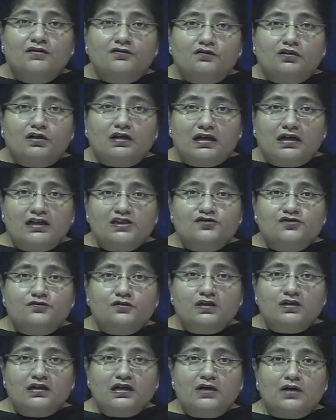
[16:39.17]
lunch for
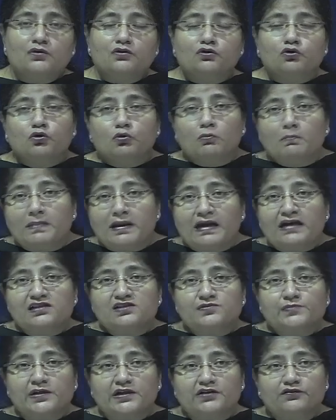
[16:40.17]
an hour, go back,
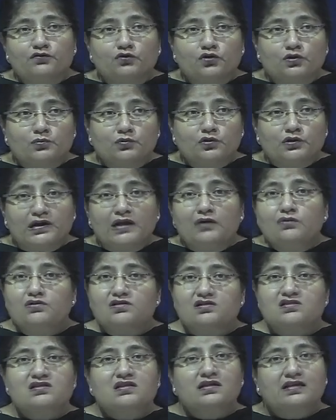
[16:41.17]
spend 4 more
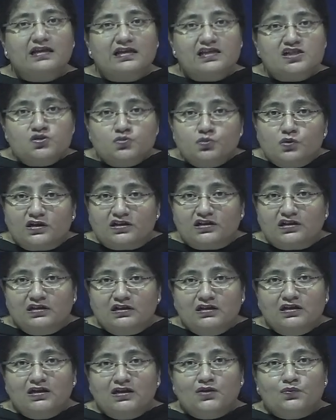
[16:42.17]
hours. Guess what?
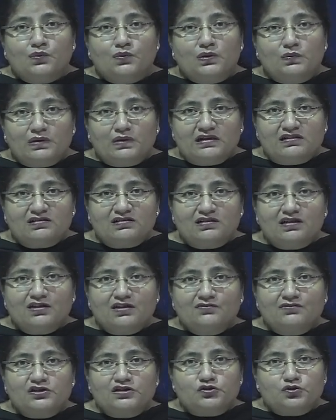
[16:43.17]
We went there,
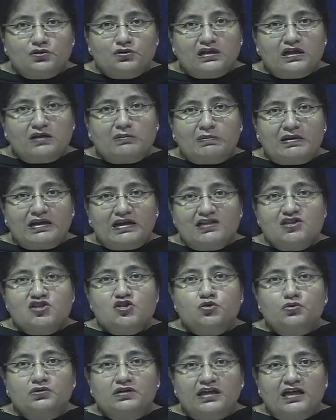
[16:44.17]
we showed our plans
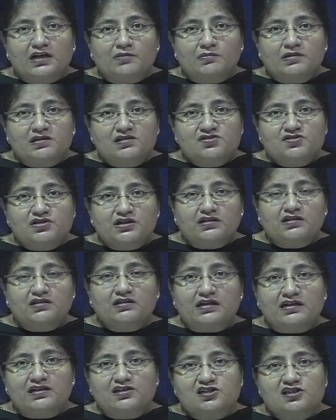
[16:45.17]
to the administrator,
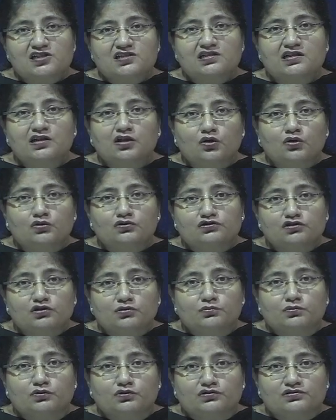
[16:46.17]
and she said, close your
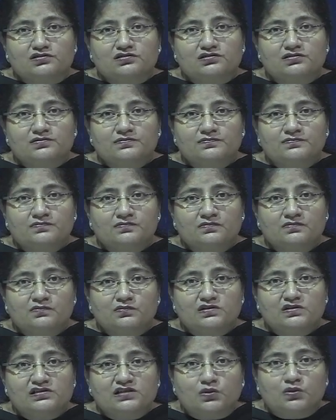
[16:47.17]
books. We
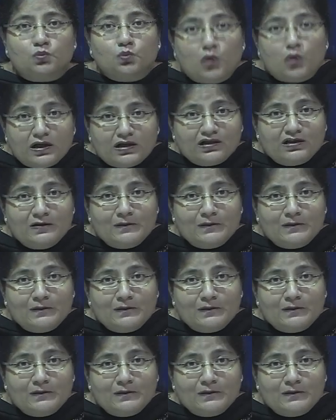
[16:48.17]
said, what?